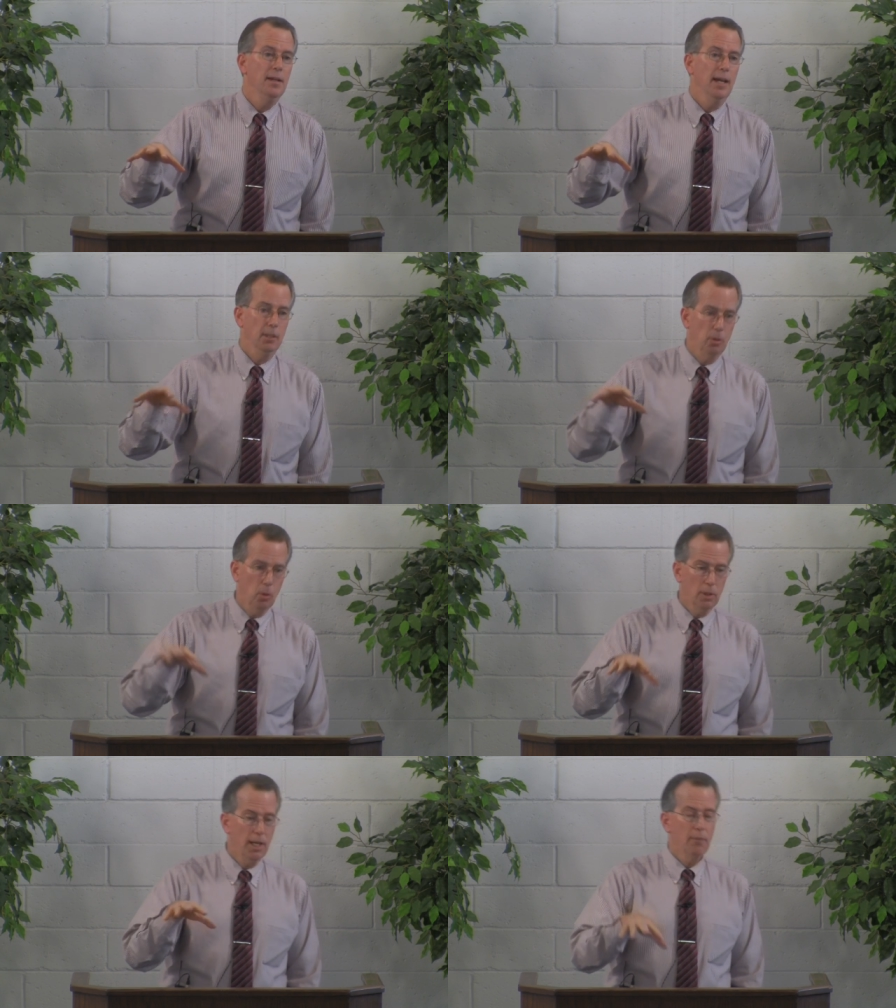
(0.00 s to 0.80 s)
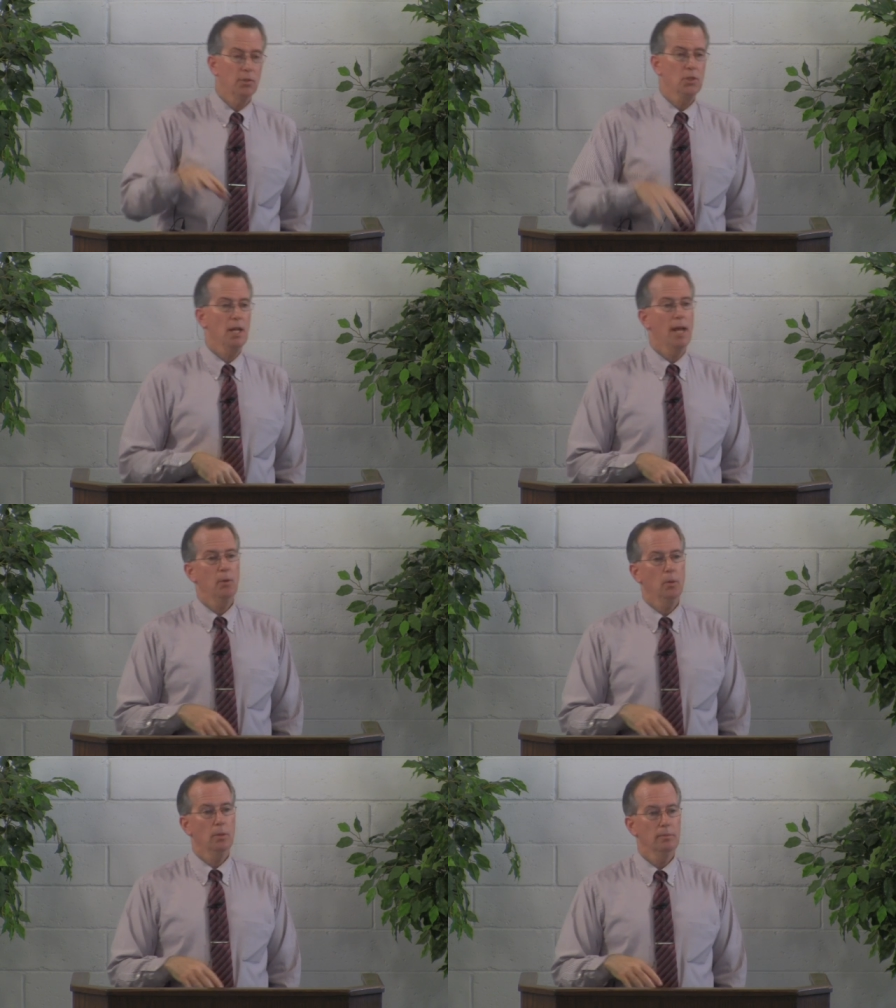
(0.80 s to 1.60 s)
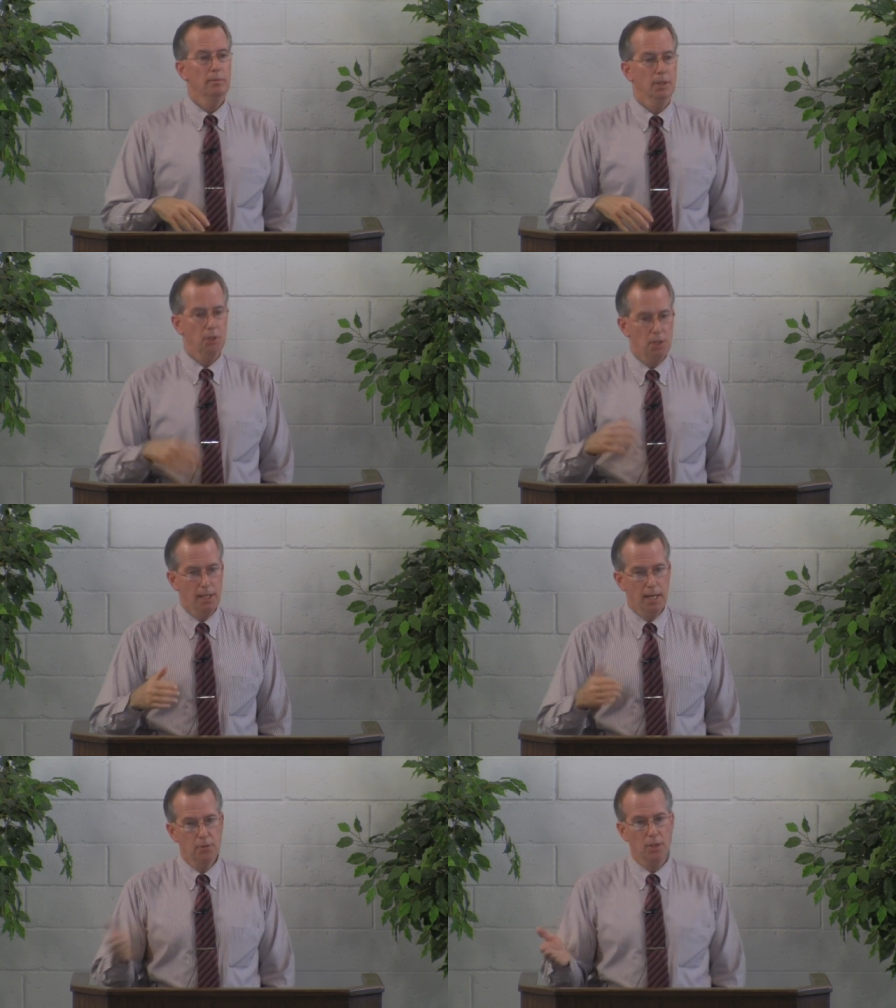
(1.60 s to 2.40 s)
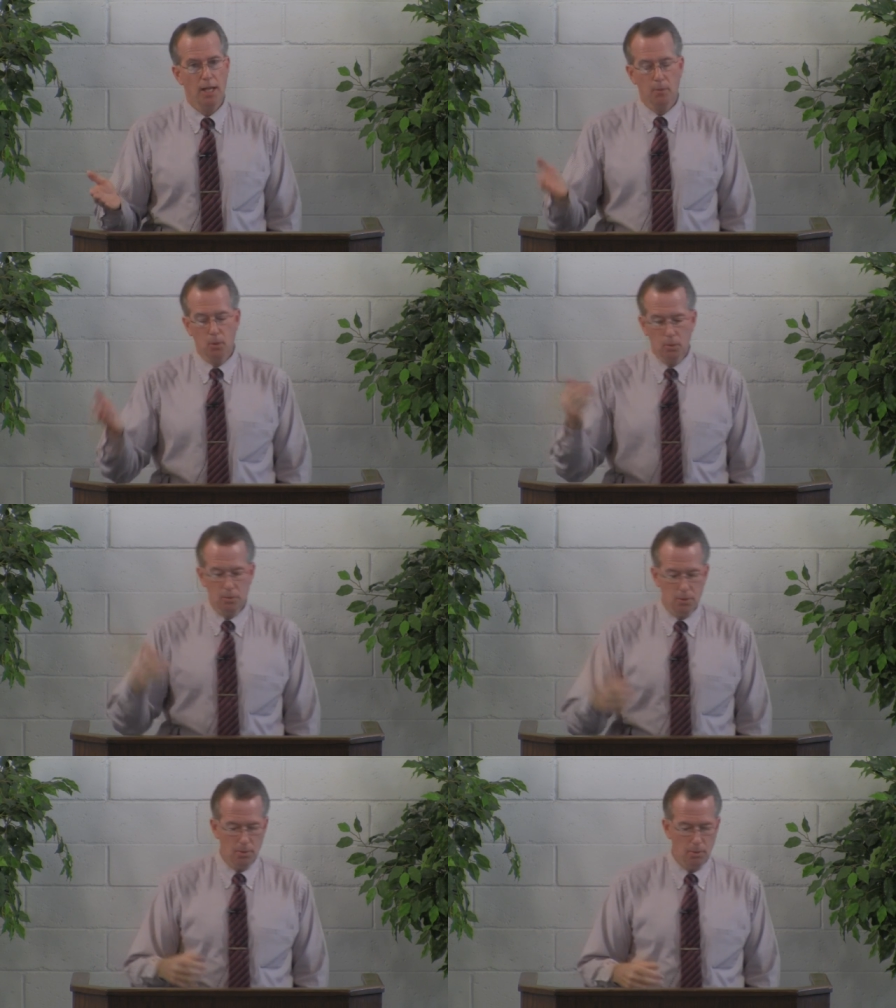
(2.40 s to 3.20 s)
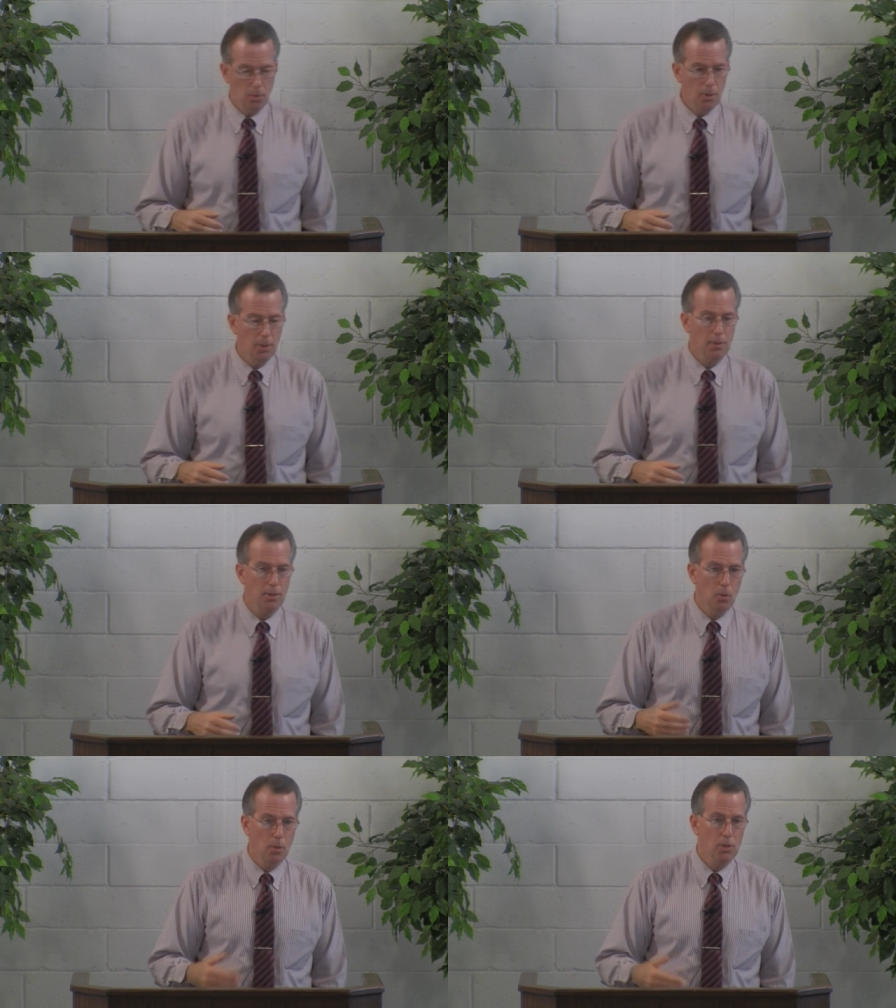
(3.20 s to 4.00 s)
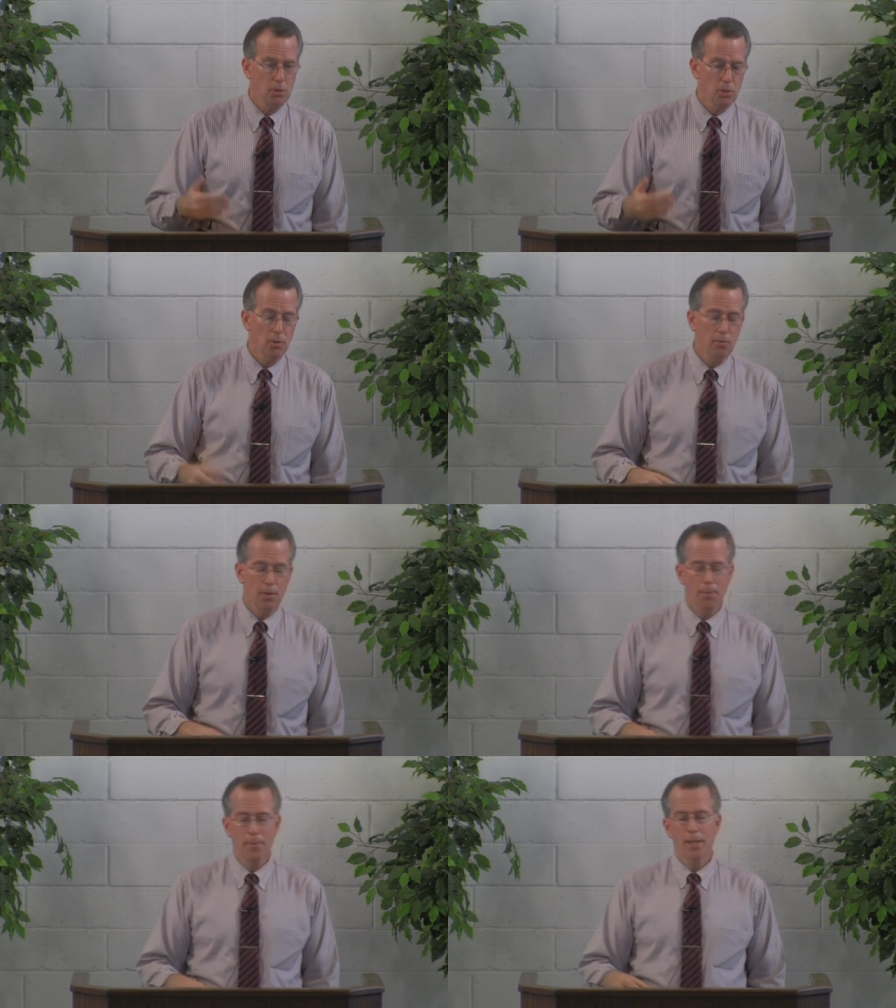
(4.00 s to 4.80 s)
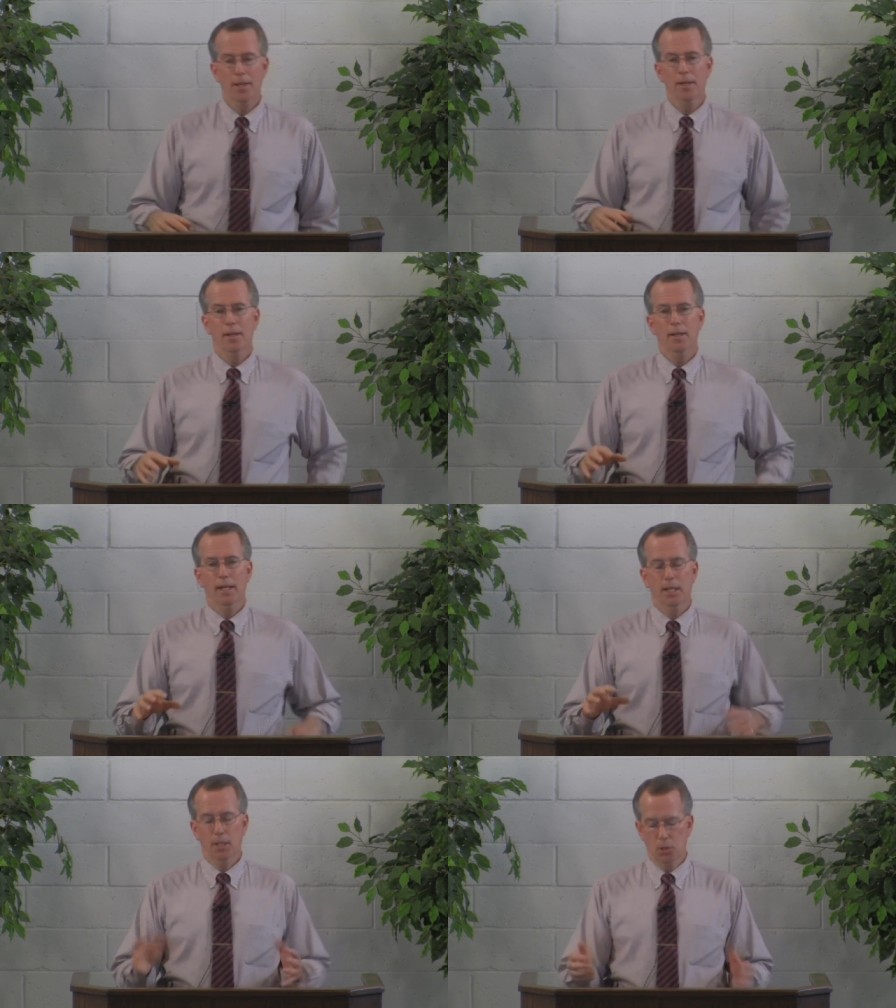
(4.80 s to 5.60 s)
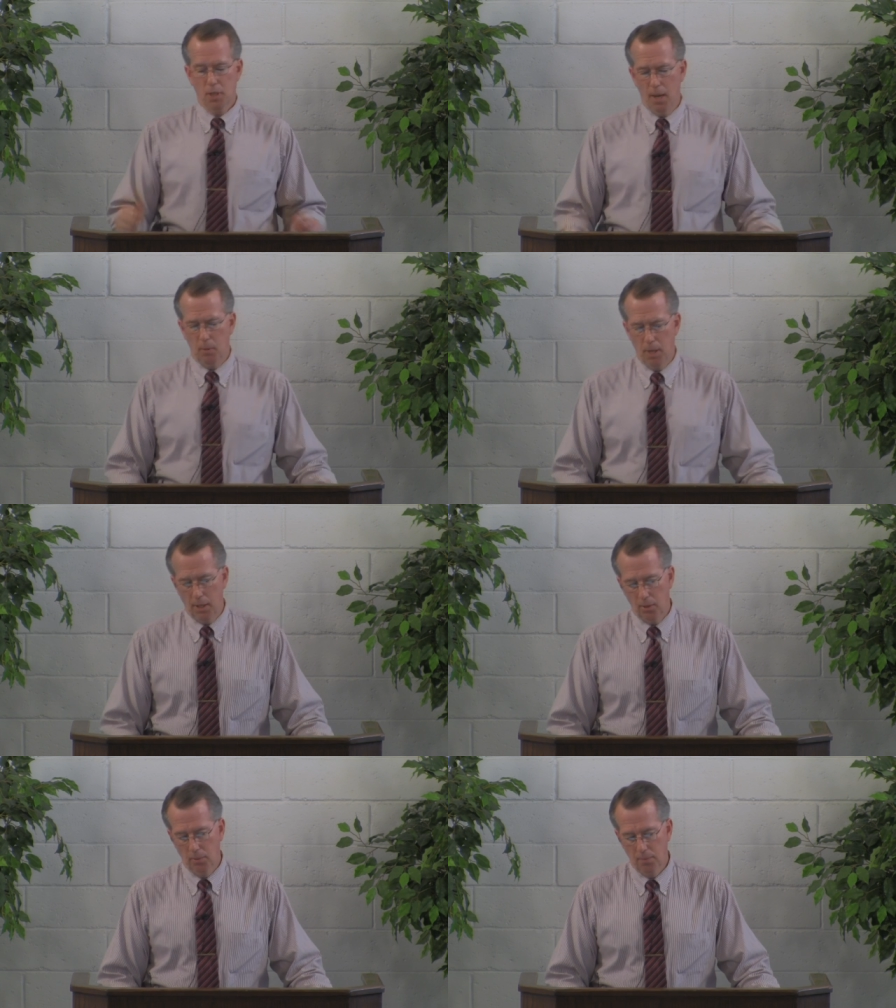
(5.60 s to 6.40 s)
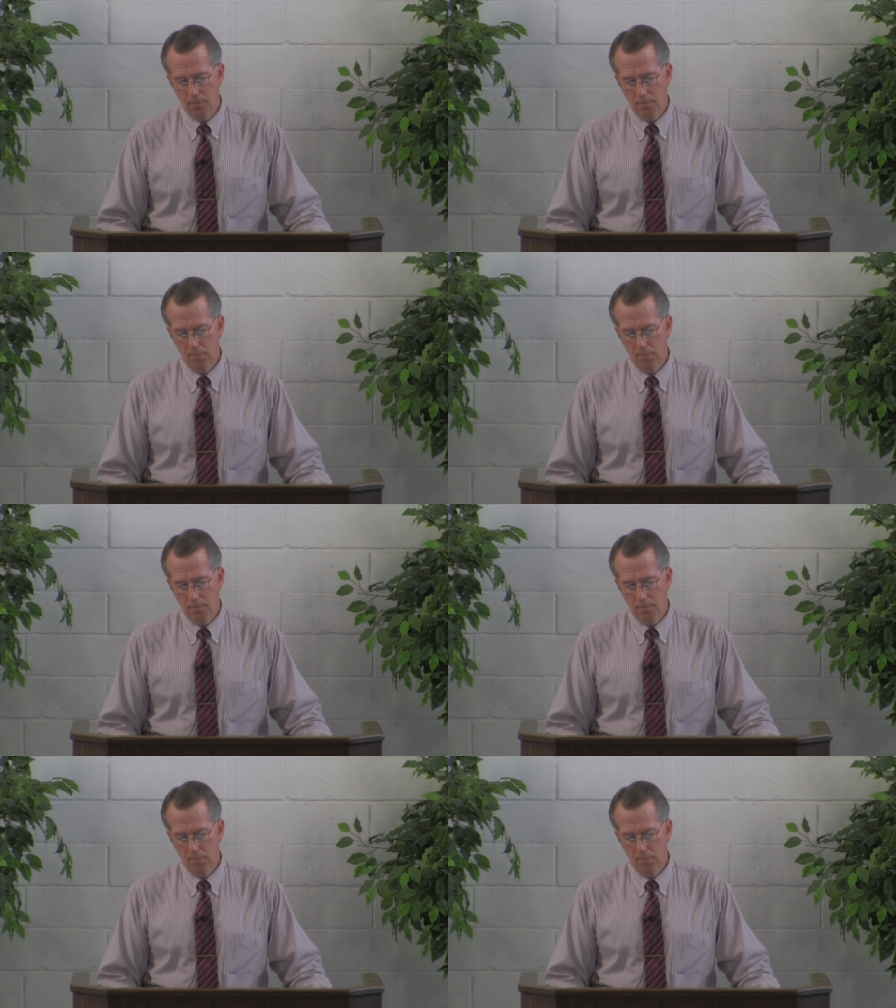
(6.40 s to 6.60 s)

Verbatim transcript: And the Lord gave her Samuel, and she gave Samuel to the Lord in order to serve him in his tabernacle.